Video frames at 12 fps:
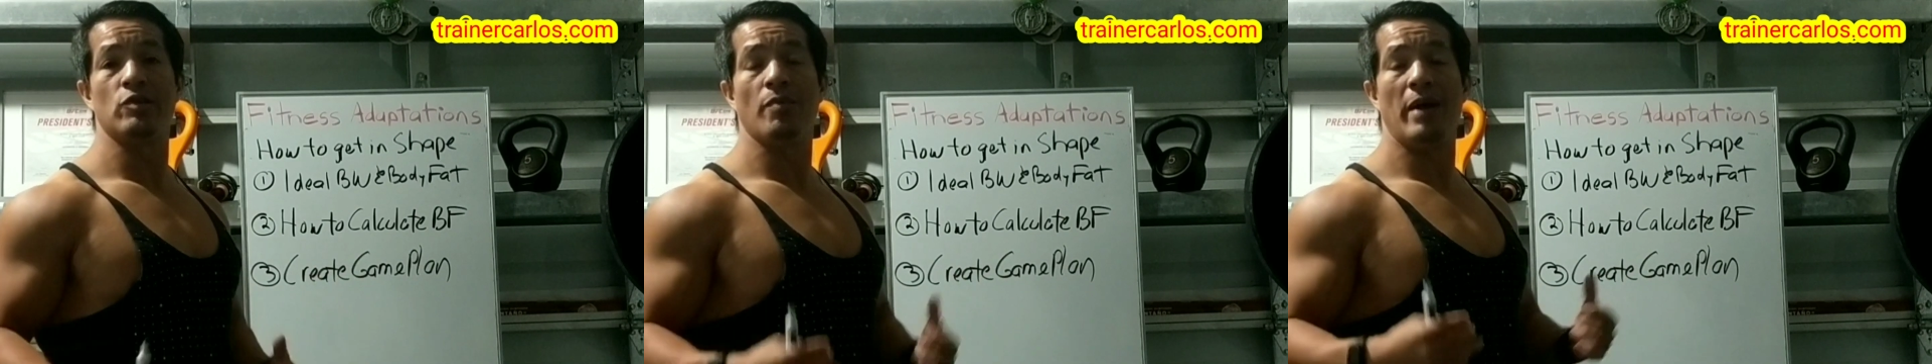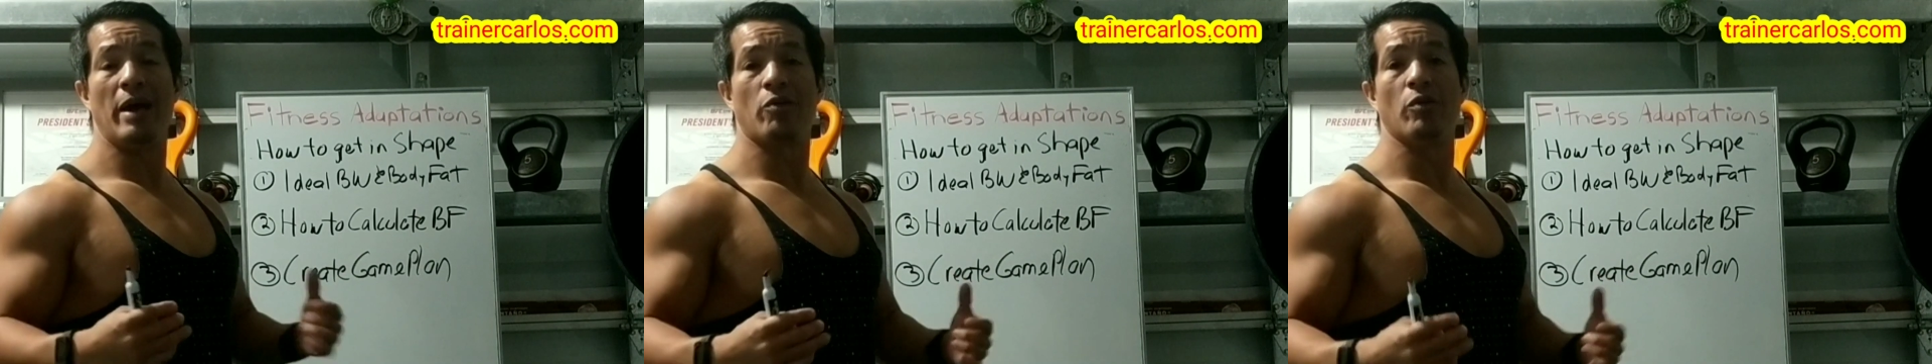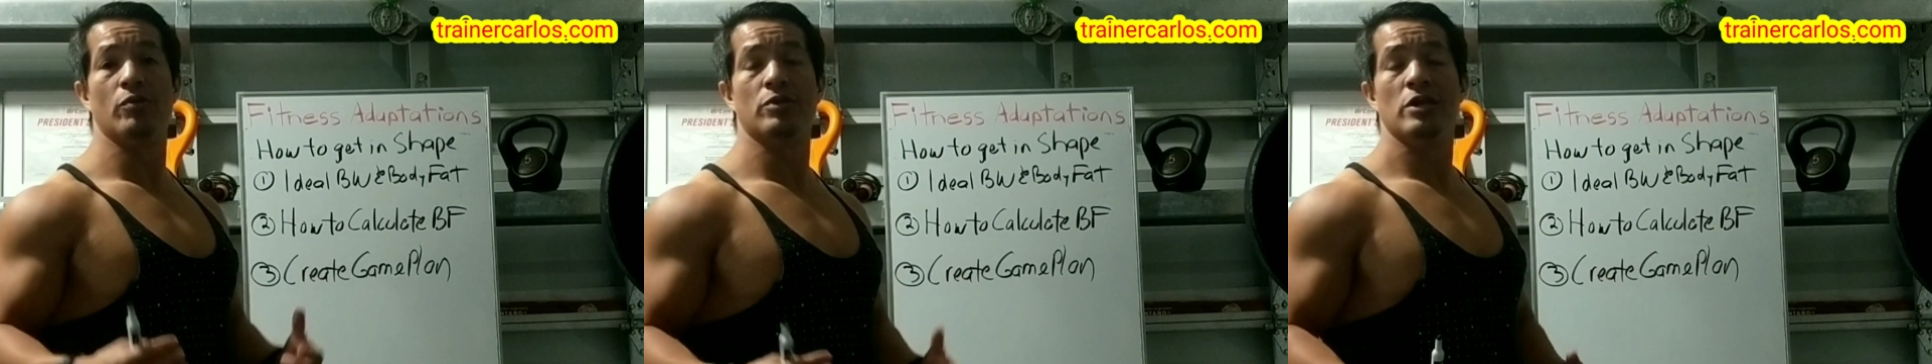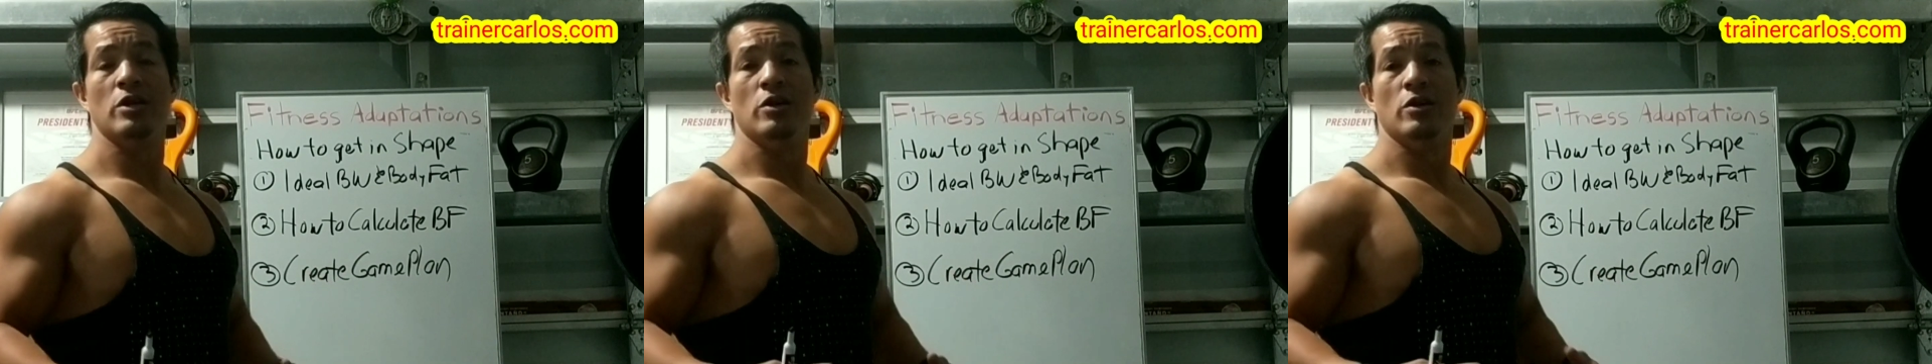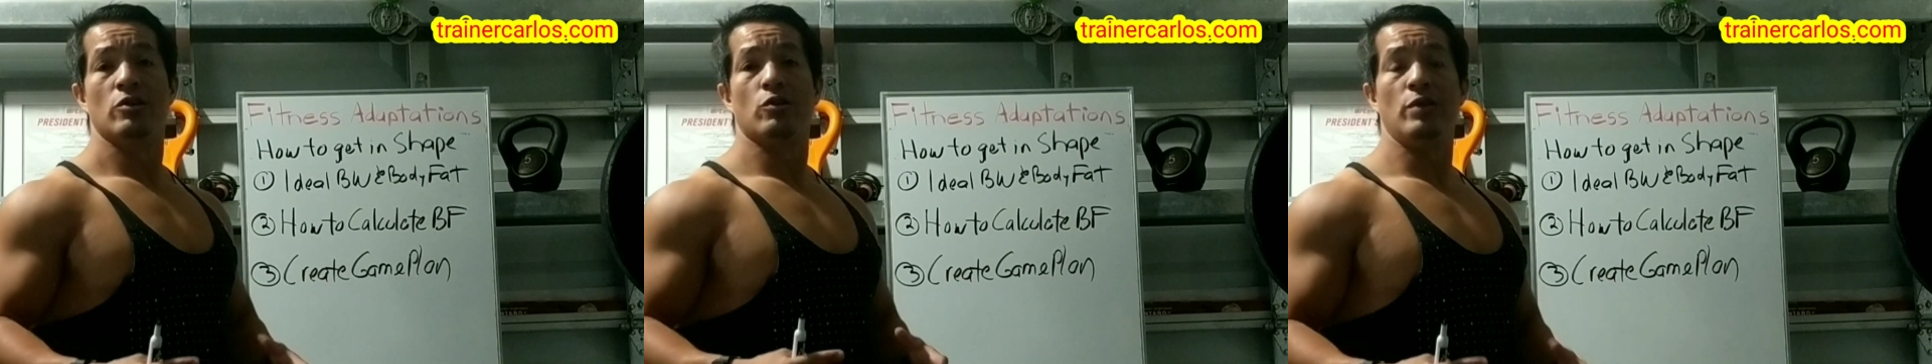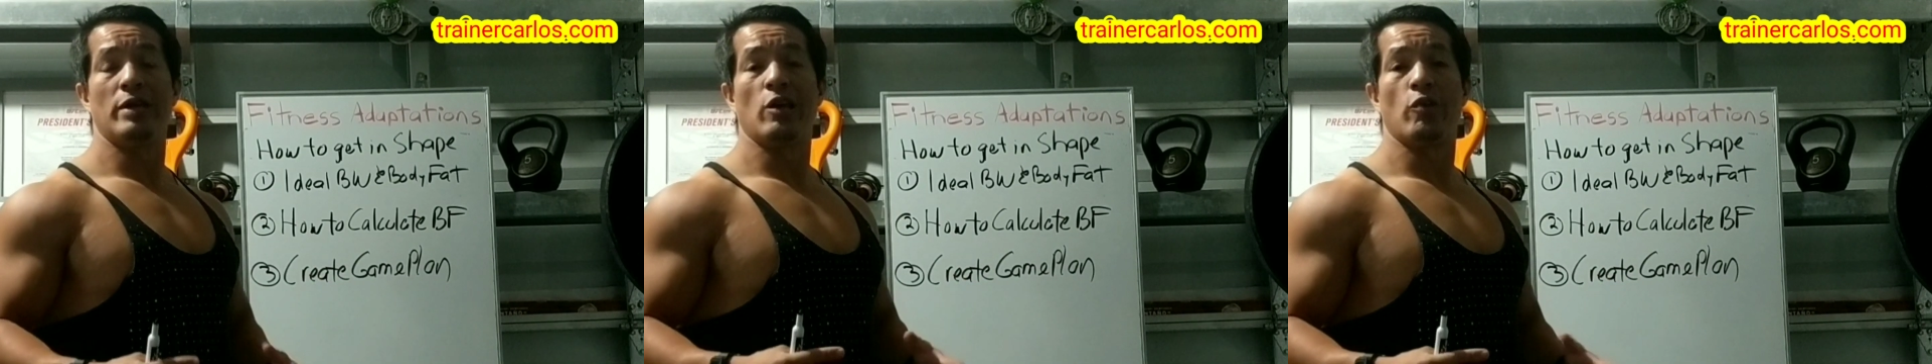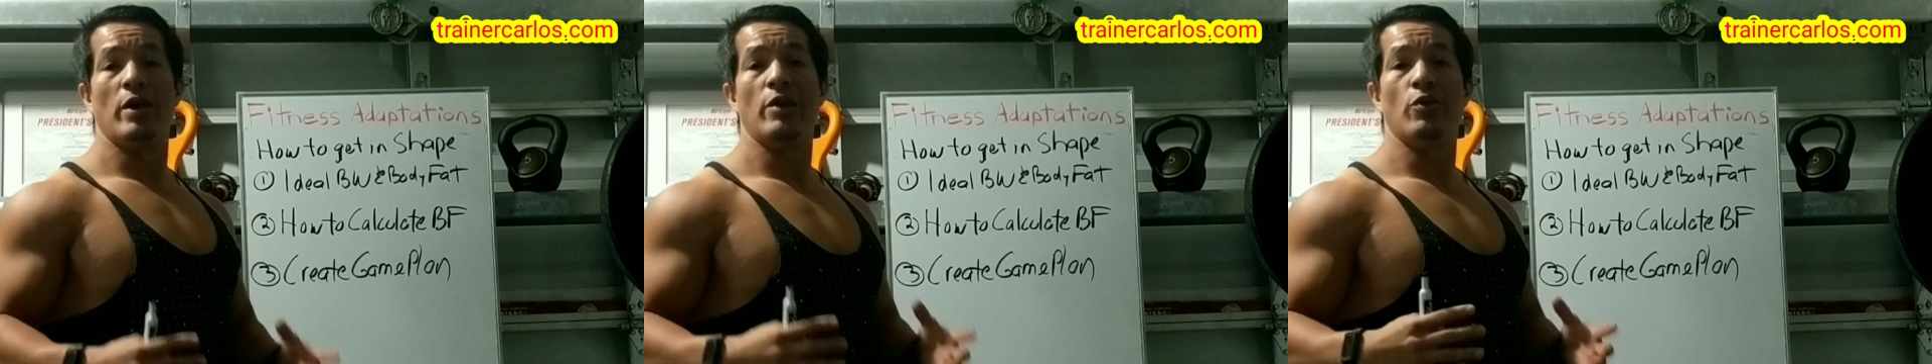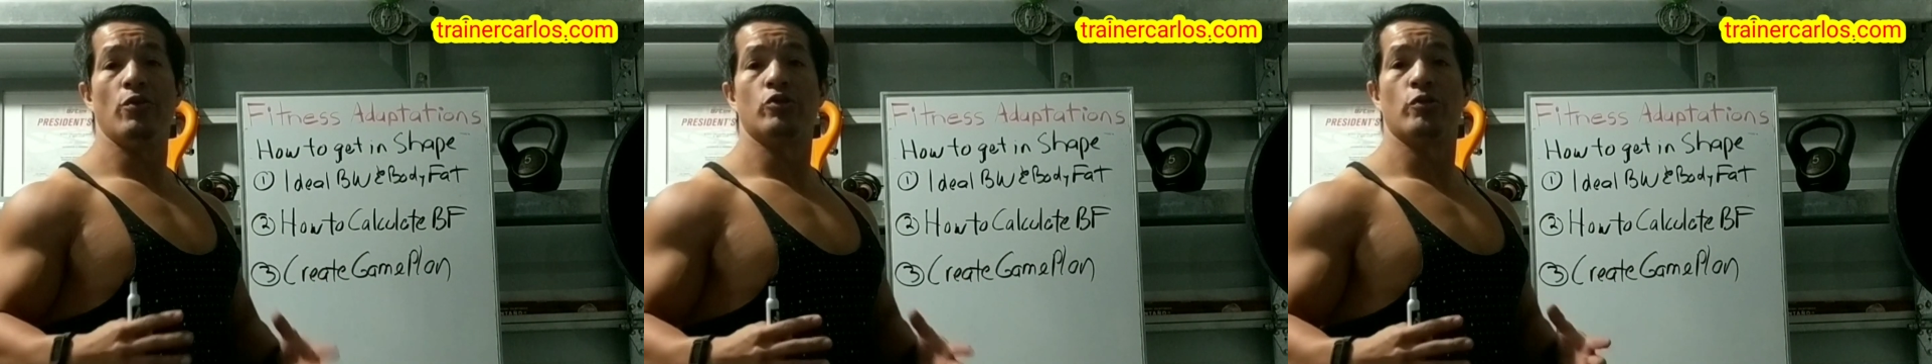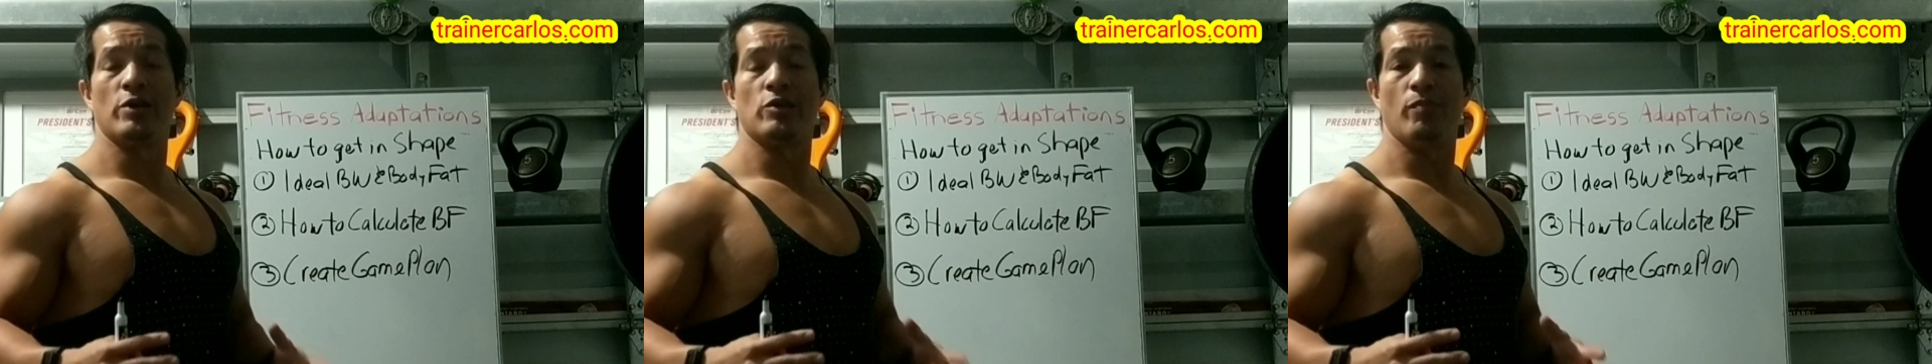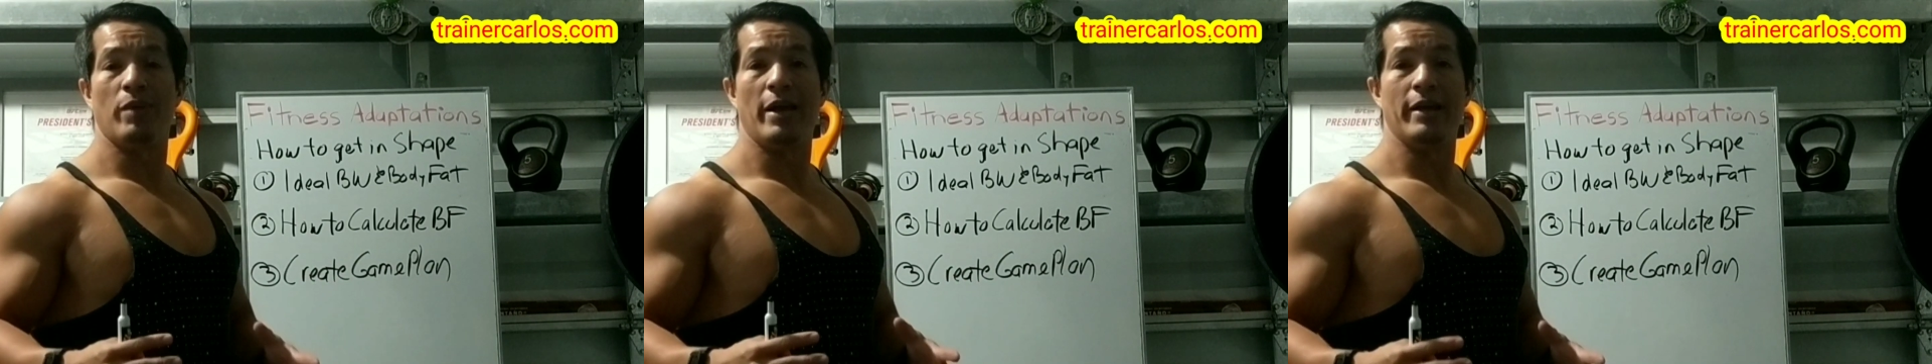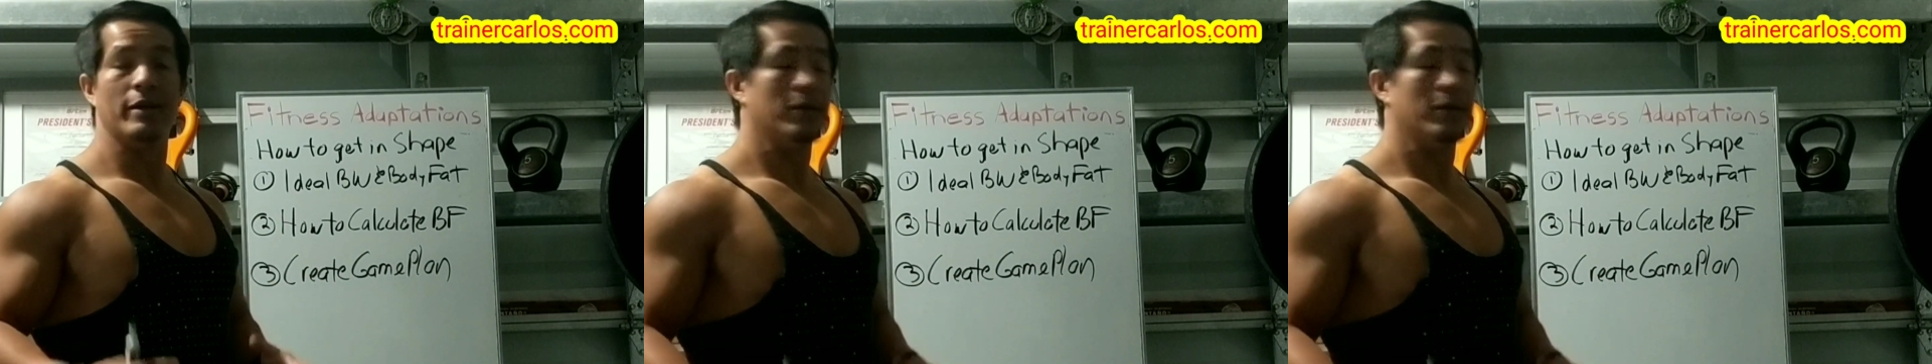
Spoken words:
your macros, so you can create your nutrition plan.